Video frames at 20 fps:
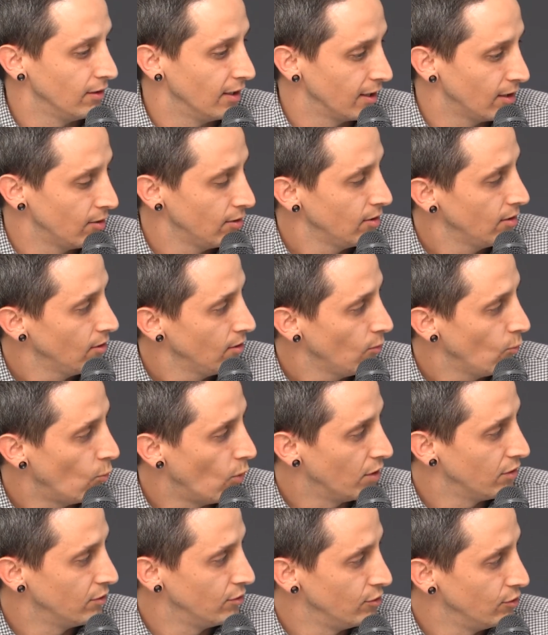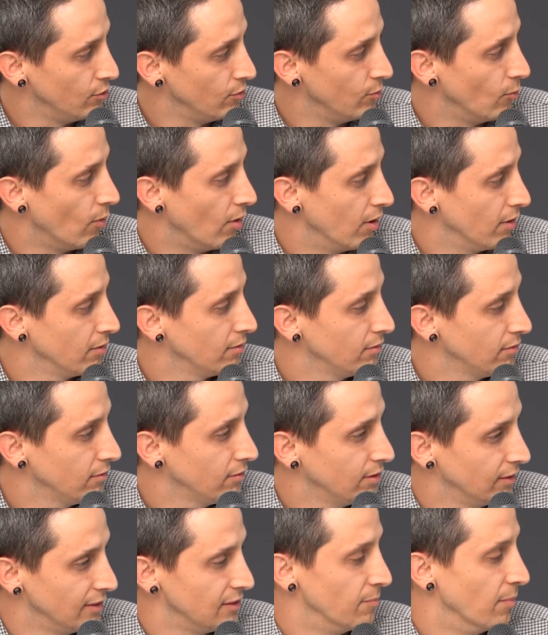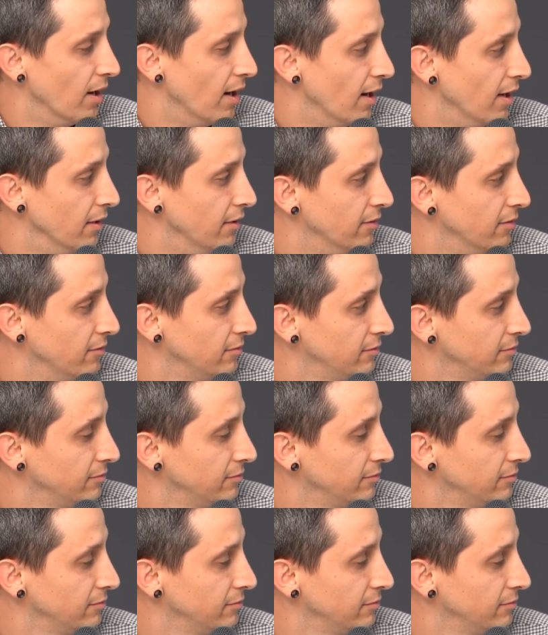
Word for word: Like, what do you want to leave behind?